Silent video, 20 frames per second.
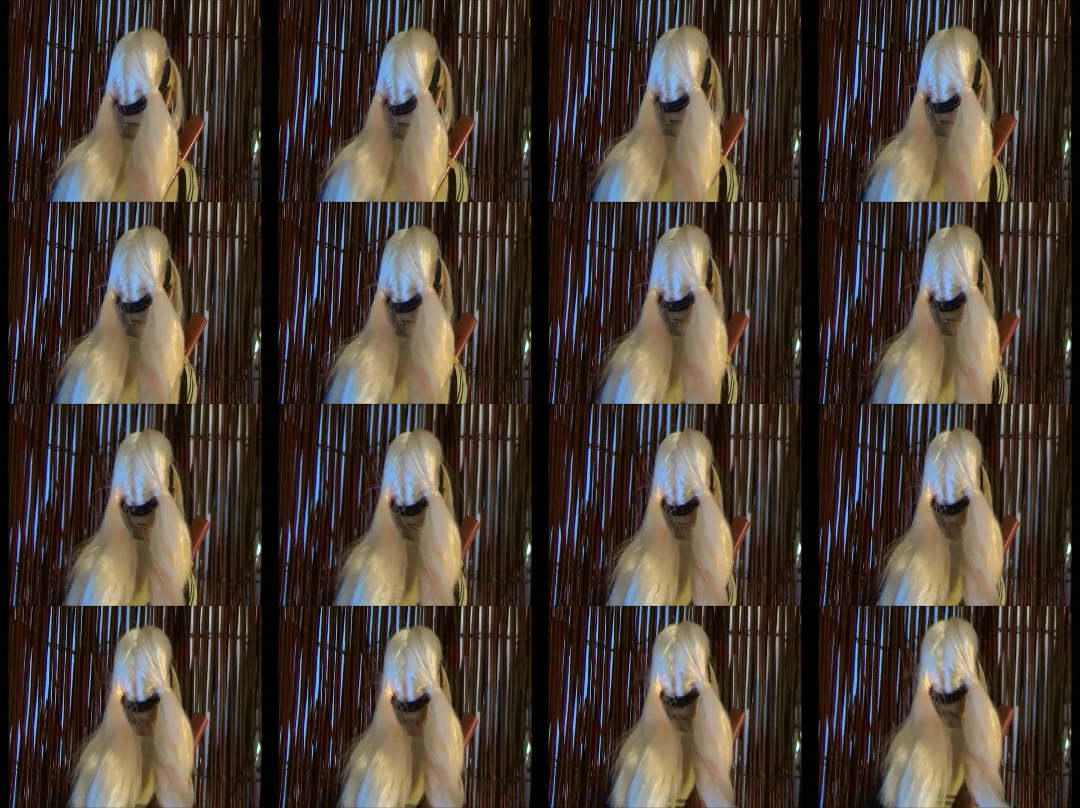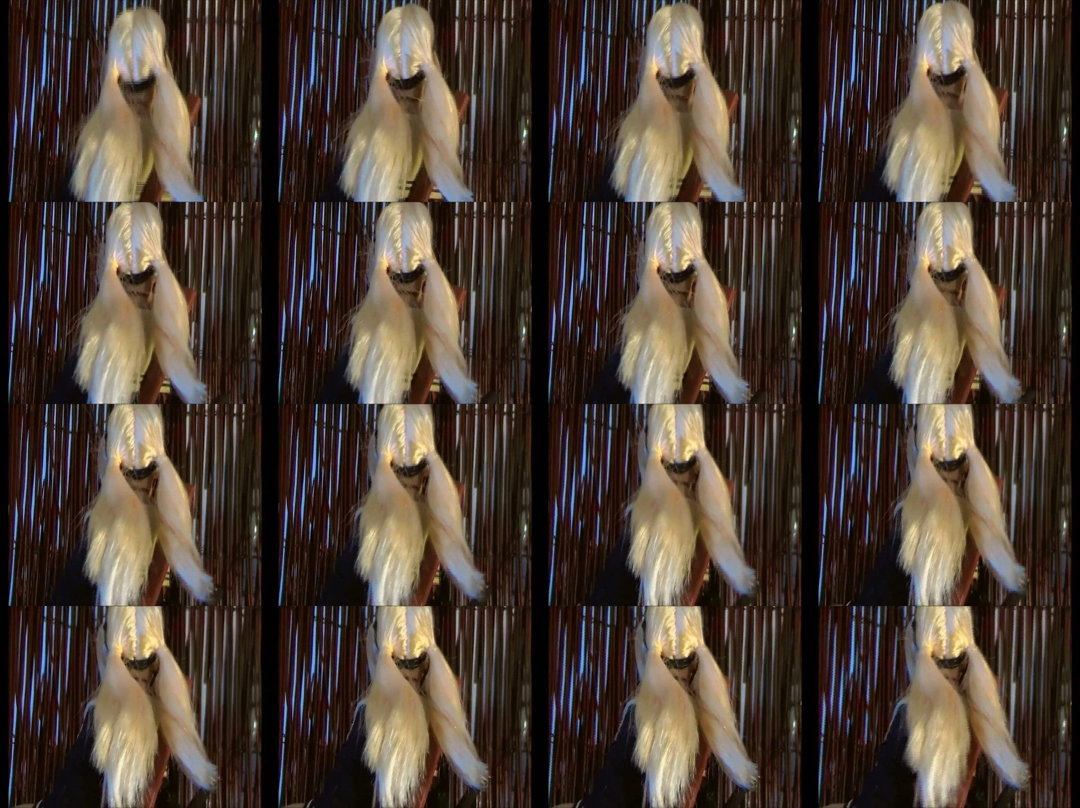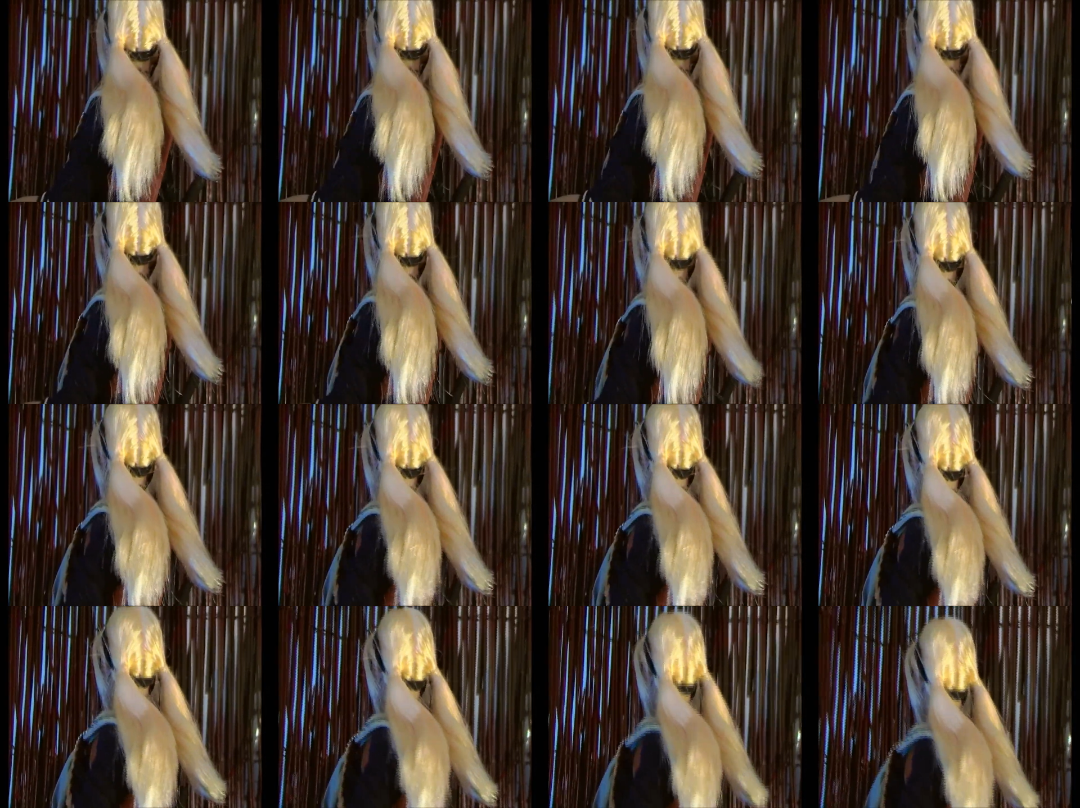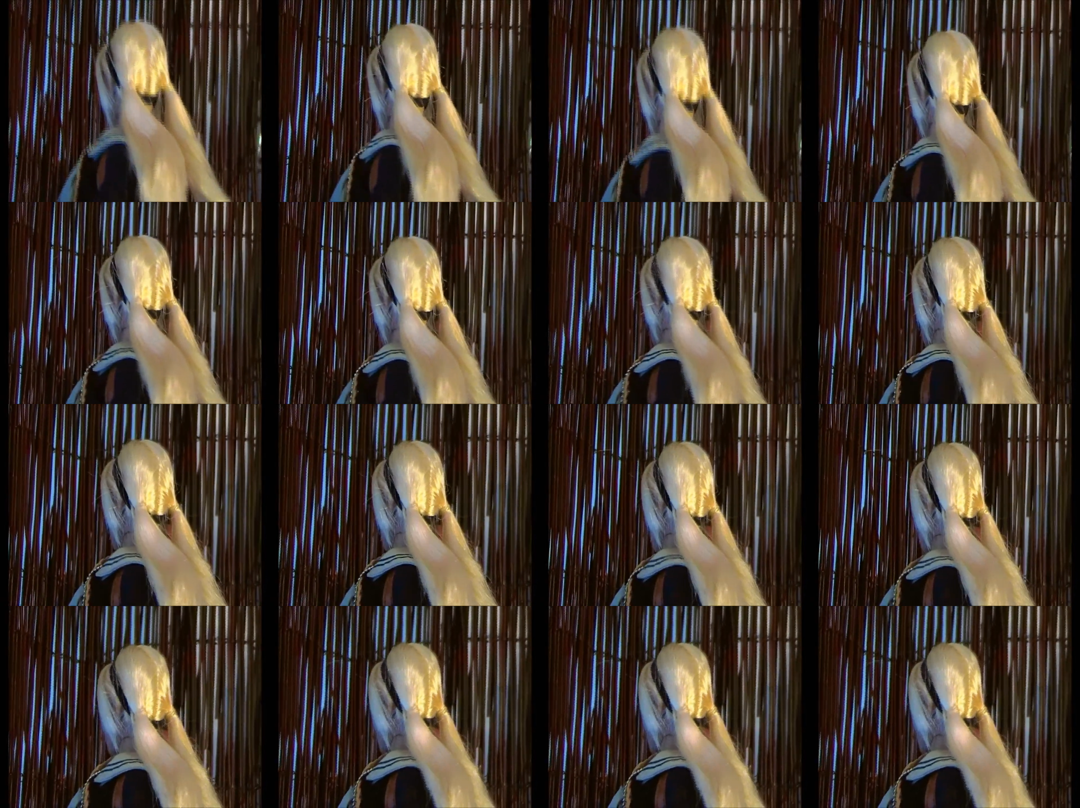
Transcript: Nobody's mouth can be seen.